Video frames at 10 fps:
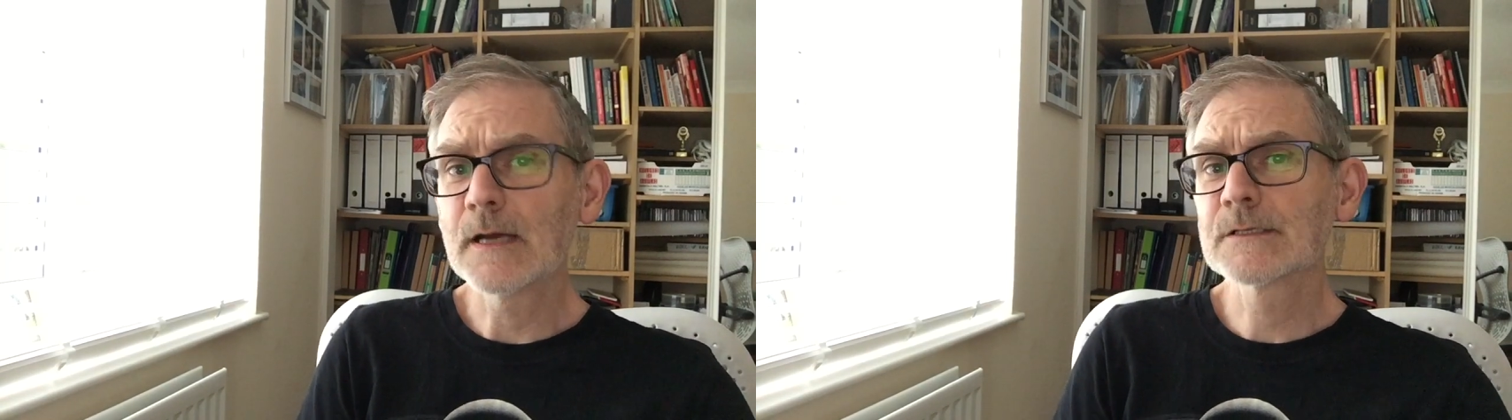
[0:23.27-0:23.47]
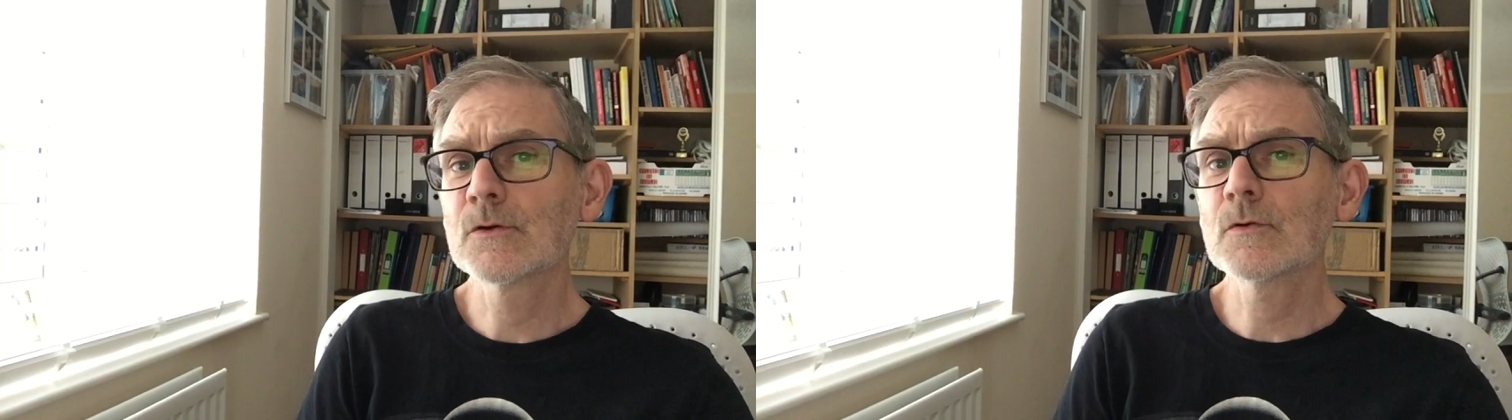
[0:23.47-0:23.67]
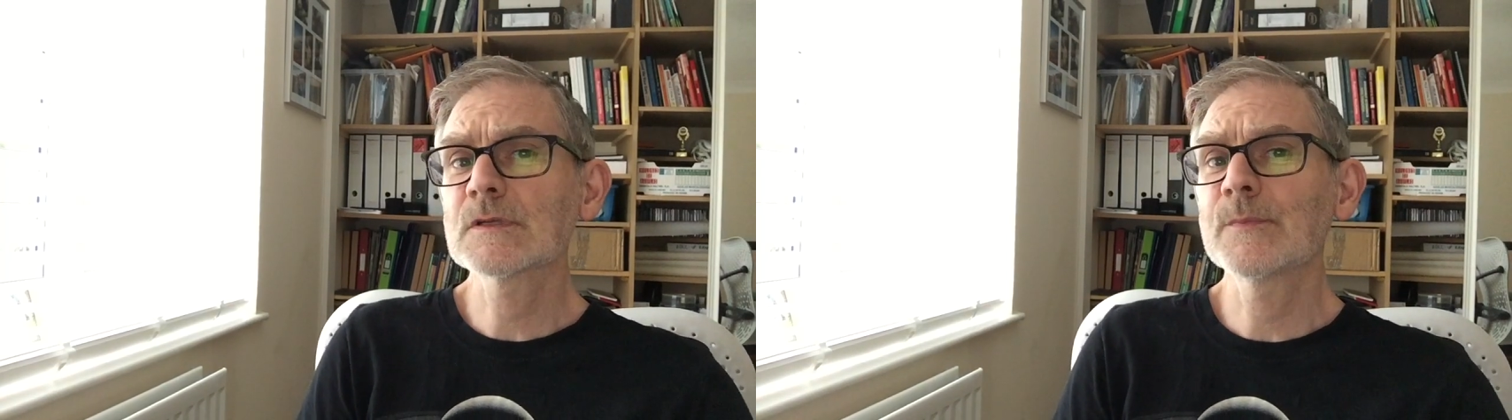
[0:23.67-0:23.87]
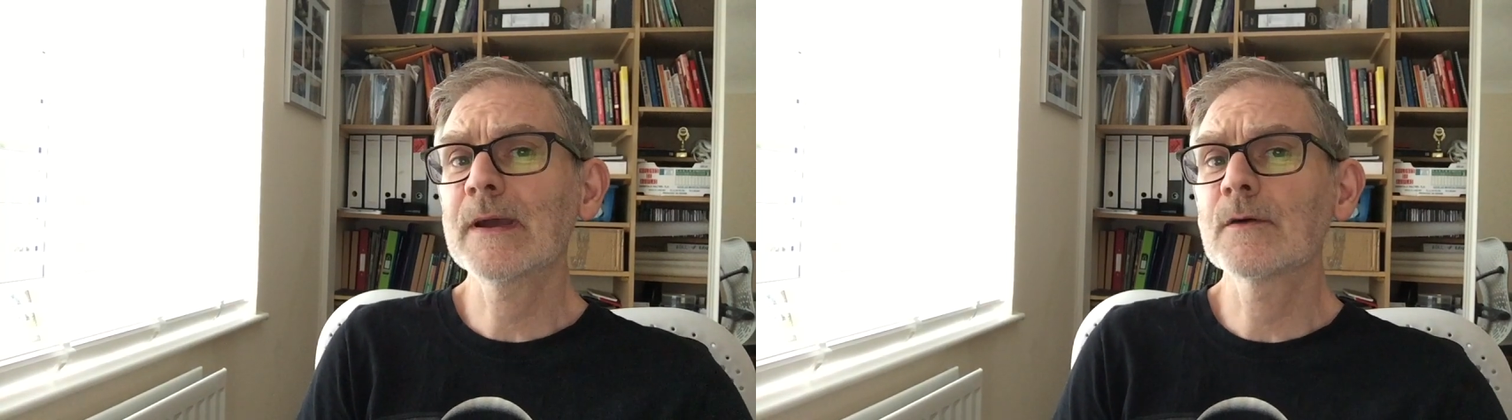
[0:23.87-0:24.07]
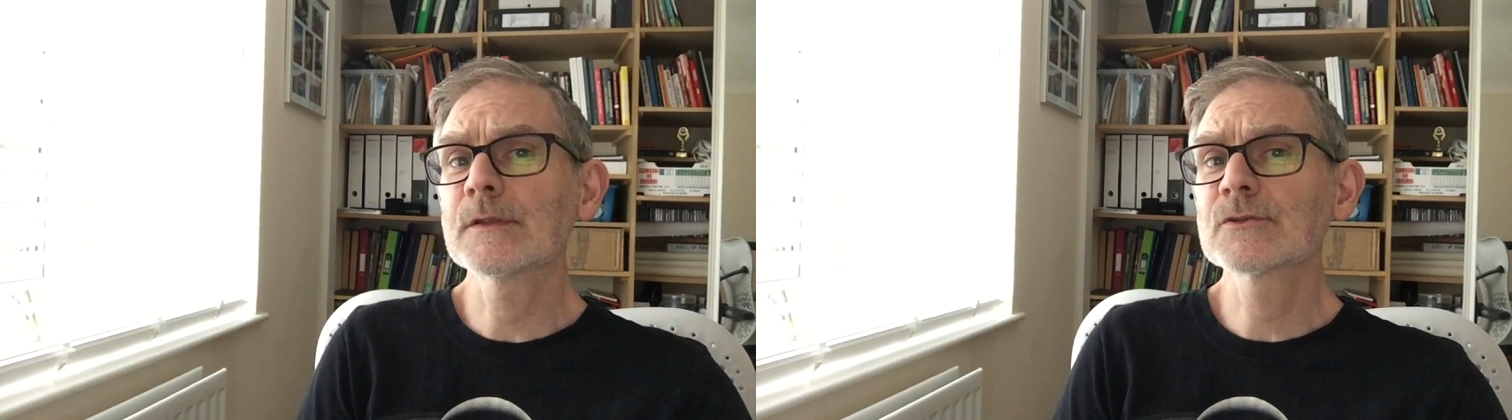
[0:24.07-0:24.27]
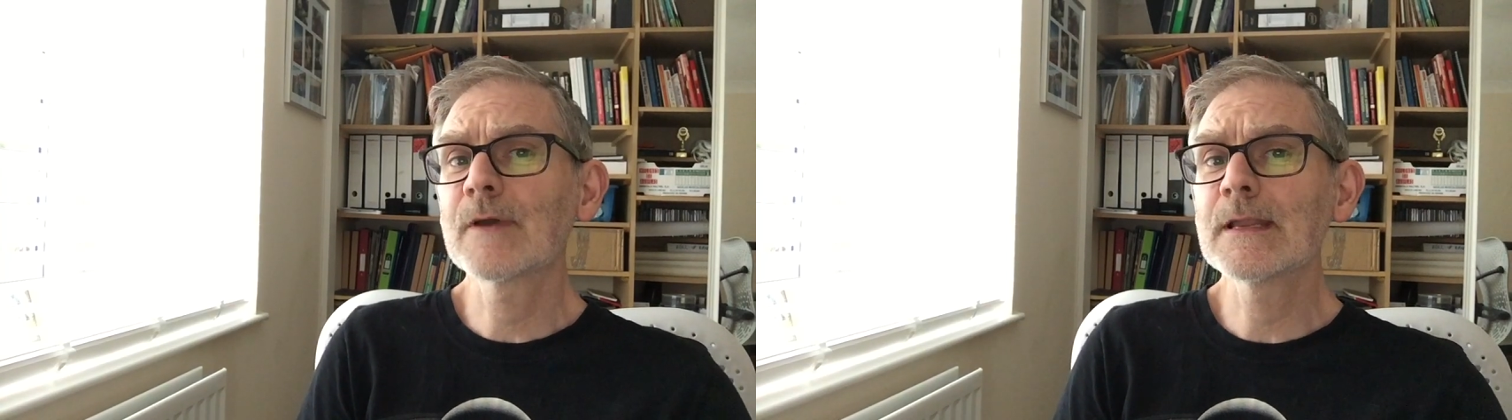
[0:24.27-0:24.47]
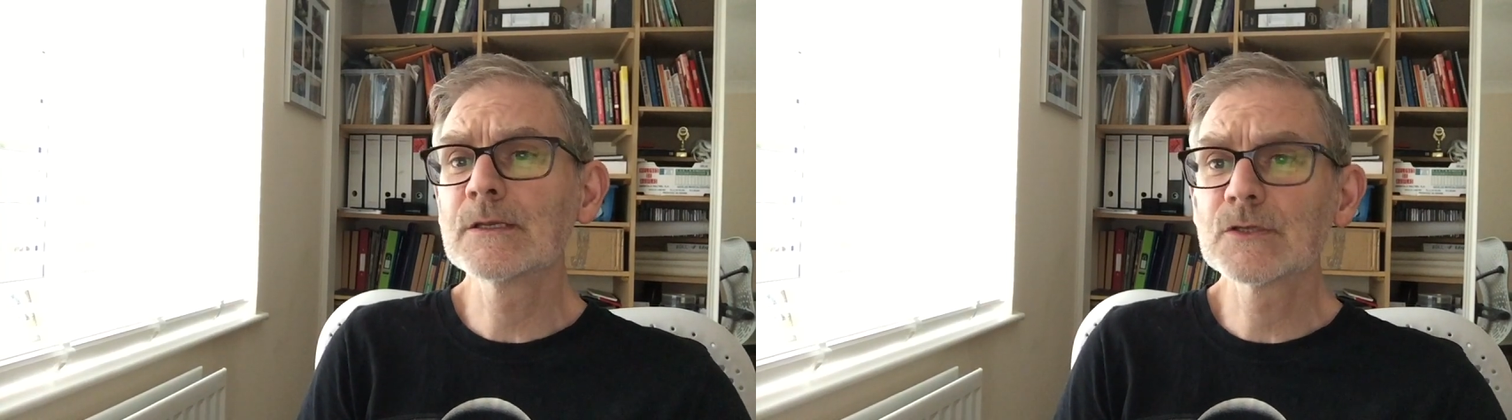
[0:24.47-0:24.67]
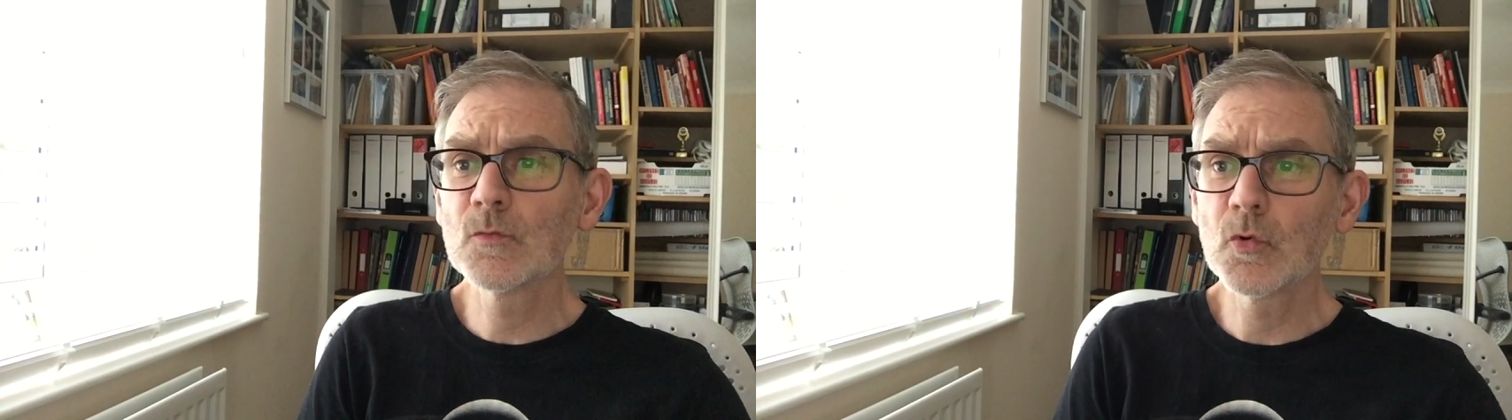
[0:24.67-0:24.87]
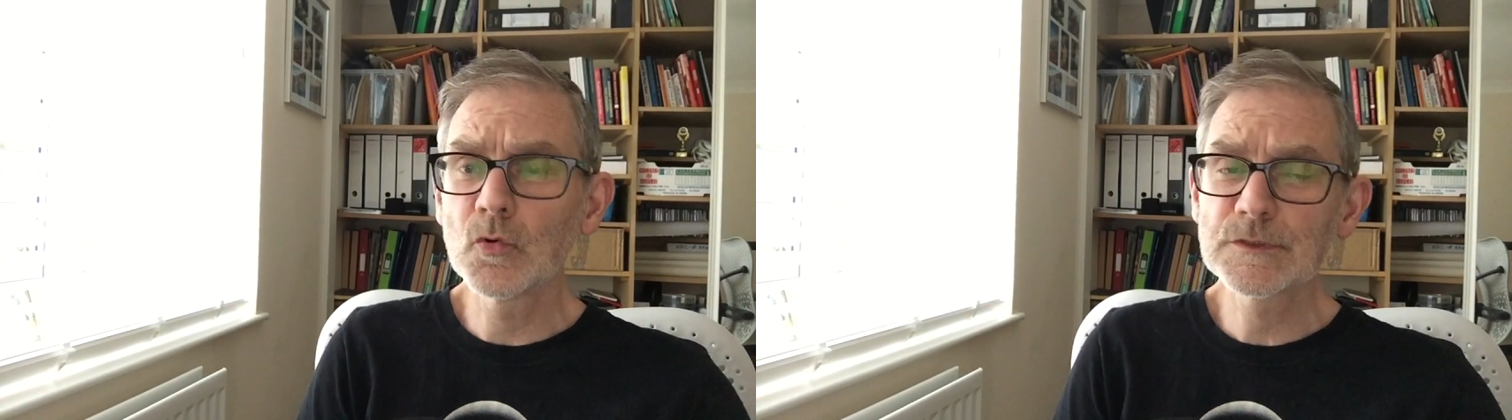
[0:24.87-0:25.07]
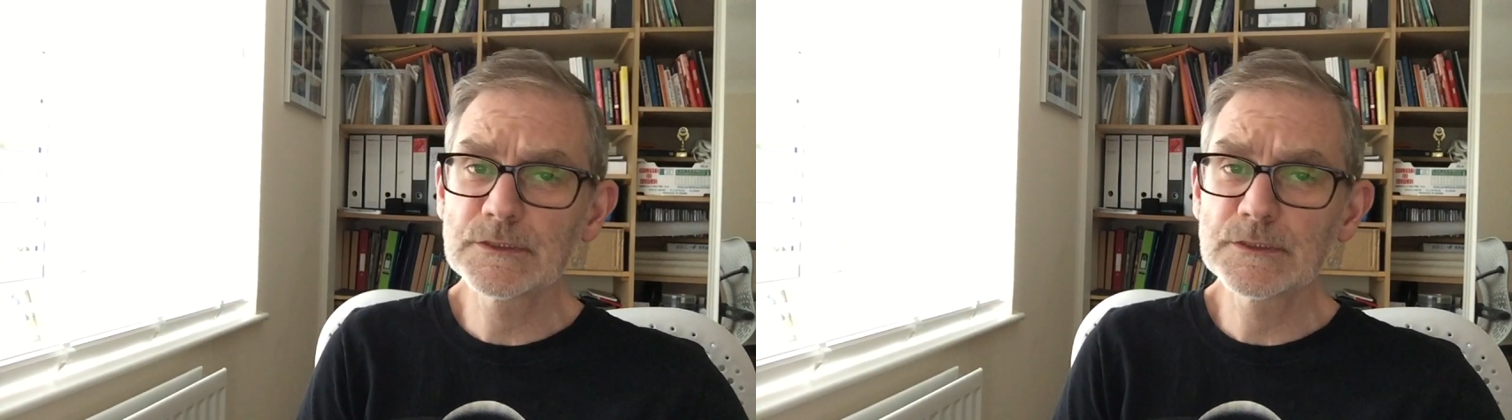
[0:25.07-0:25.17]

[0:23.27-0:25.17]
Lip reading: I talked about the trend towards